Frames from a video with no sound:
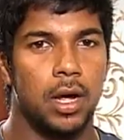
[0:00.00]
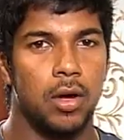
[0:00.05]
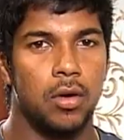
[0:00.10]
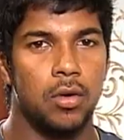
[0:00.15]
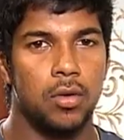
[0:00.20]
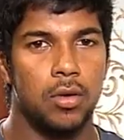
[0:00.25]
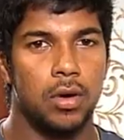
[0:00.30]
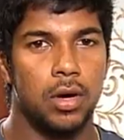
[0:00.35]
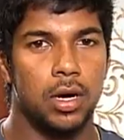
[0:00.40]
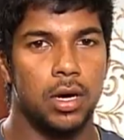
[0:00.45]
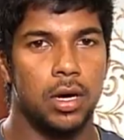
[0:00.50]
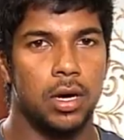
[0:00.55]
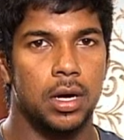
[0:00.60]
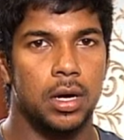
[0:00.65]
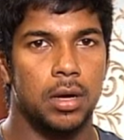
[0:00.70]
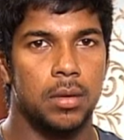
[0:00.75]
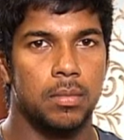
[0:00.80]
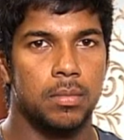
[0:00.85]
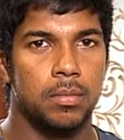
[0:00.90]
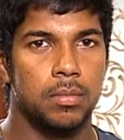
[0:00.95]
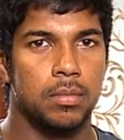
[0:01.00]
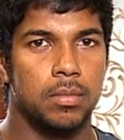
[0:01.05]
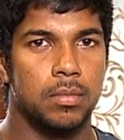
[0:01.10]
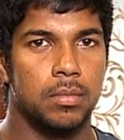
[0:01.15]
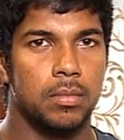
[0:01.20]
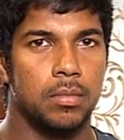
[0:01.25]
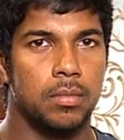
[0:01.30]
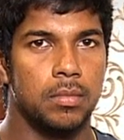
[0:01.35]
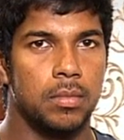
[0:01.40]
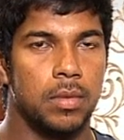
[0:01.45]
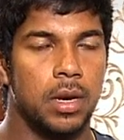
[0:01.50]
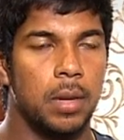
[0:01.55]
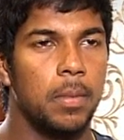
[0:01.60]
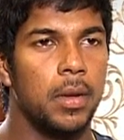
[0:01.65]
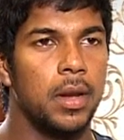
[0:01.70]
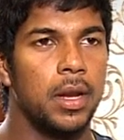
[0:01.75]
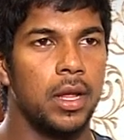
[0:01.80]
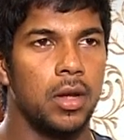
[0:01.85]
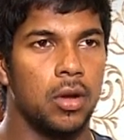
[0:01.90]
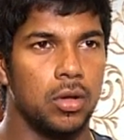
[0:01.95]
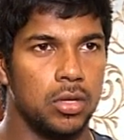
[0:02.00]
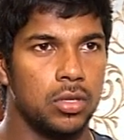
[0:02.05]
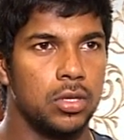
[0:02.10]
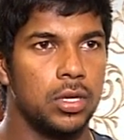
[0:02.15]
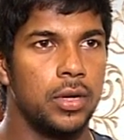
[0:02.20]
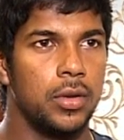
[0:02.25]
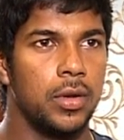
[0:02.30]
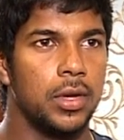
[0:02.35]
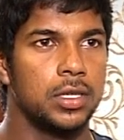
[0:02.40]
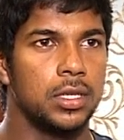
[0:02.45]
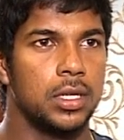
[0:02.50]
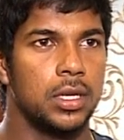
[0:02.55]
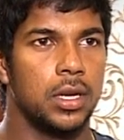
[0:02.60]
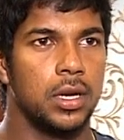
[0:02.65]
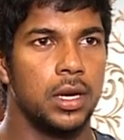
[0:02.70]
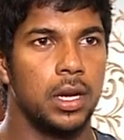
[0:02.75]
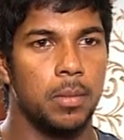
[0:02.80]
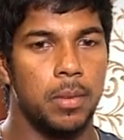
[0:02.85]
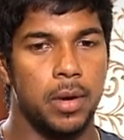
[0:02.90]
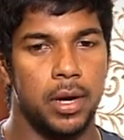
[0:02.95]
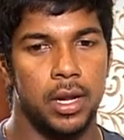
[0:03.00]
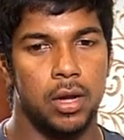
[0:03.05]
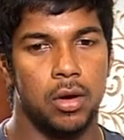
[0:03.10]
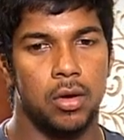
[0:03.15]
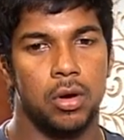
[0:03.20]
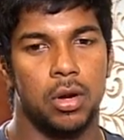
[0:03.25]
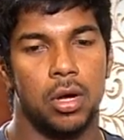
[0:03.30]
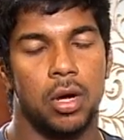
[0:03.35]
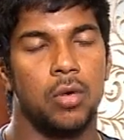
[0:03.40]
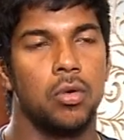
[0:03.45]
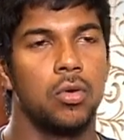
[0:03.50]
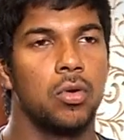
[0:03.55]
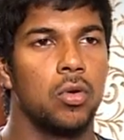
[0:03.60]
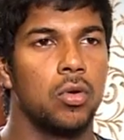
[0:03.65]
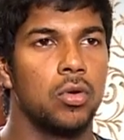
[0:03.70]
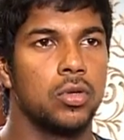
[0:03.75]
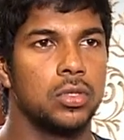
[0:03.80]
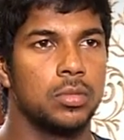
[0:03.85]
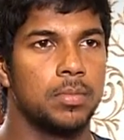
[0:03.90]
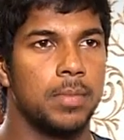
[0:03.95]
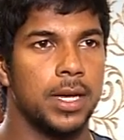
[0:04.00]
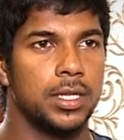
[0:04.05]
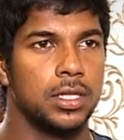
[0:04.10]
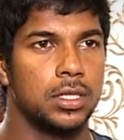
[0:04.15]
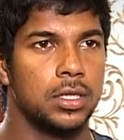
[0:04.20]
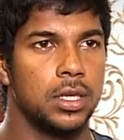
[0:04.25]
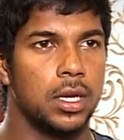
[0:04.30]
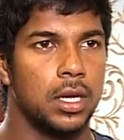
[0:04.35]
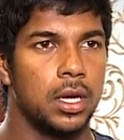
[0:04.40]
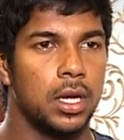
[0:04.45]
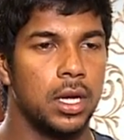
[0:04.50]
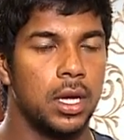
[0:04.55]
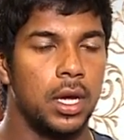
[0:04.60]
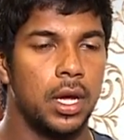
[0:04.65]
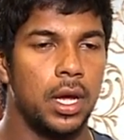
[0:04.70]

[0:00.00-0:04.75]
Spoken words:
now, depending on the situation, depending on how close matches are,